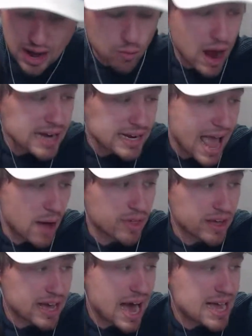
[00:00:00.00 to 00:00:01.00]
right now, the
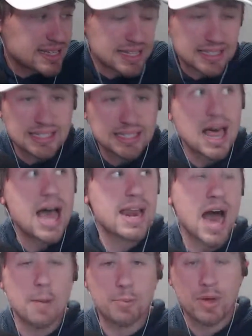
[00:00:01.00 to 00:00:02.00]
guys that slide
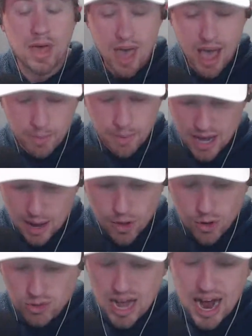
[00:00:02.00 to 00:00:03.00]
up and become
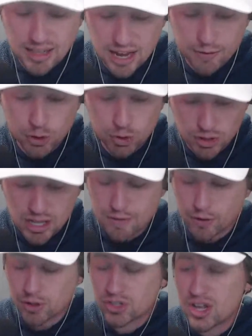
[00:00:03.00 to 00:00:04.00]
those high leverage
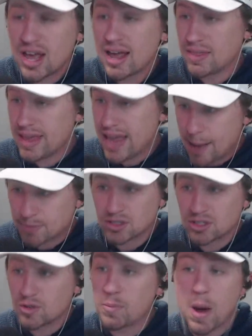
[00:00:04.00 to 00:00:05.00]
relievers in the
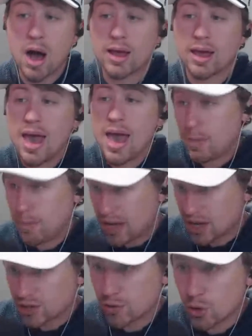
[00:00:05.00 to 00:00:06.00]
absence of Puck and
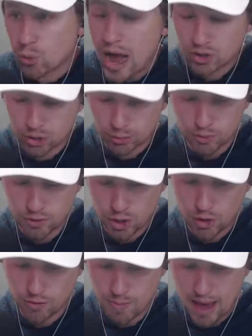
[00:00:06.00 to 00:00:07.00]
because of the roster moves that
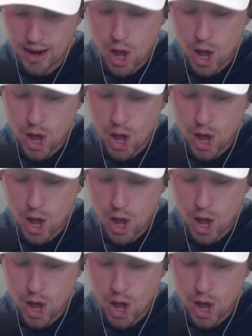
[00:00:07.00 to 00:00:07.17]
you've made